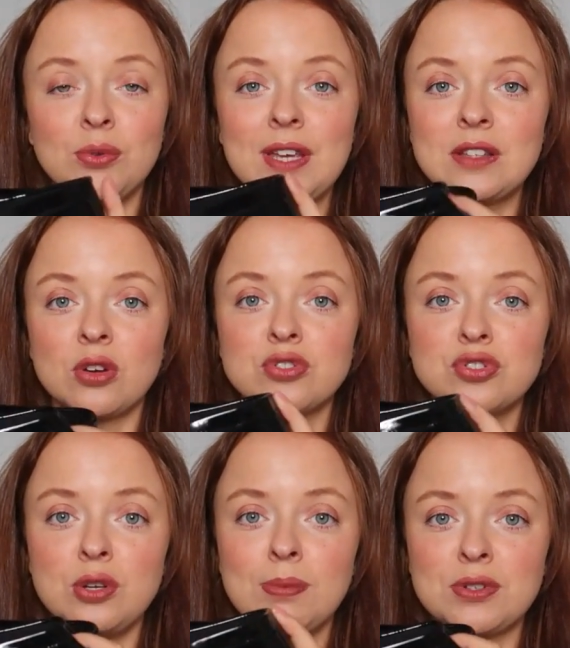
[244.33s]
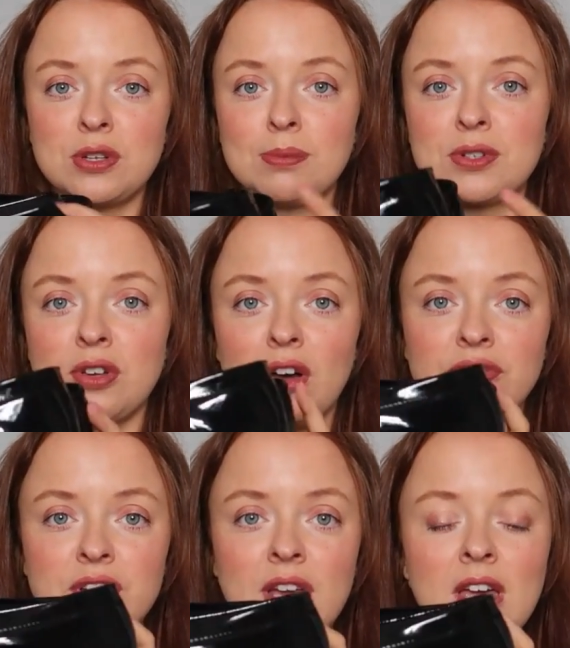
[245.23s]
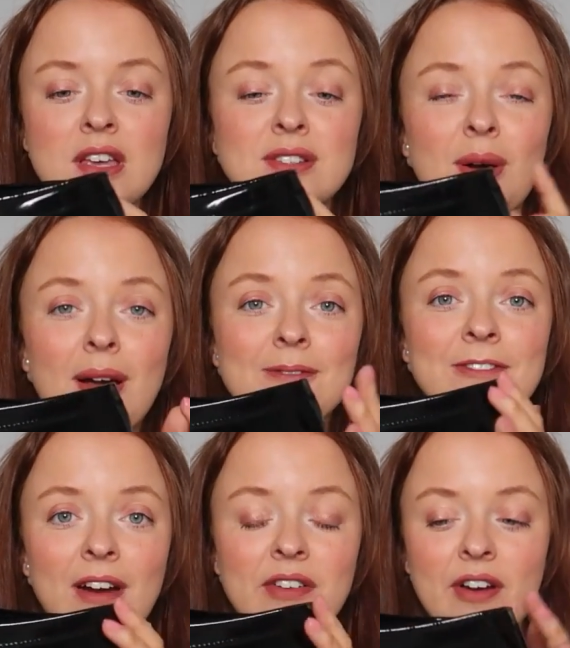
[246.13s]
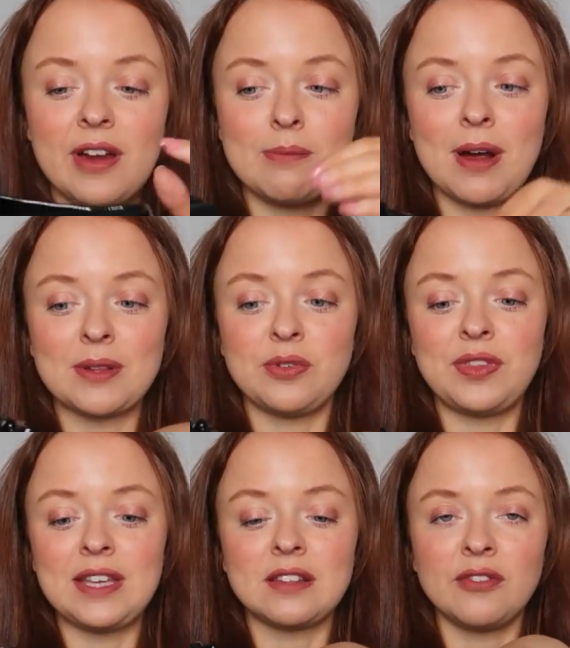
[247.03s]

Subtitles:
These are super, super soft, so I'm very, very impressed with these.